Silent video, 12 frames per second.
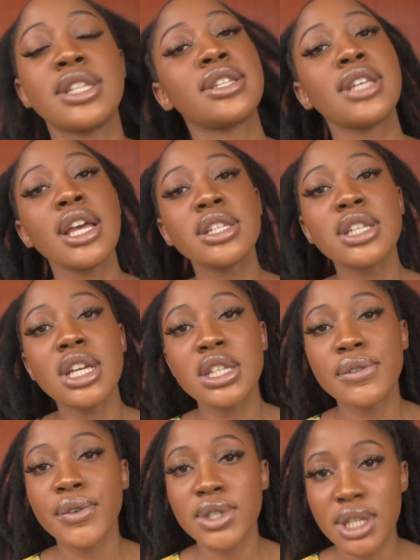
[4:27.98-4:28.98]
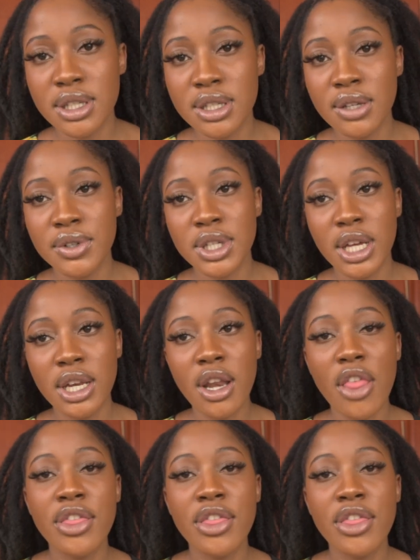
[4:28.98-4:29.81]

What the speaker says: It says it's for sensitive skin.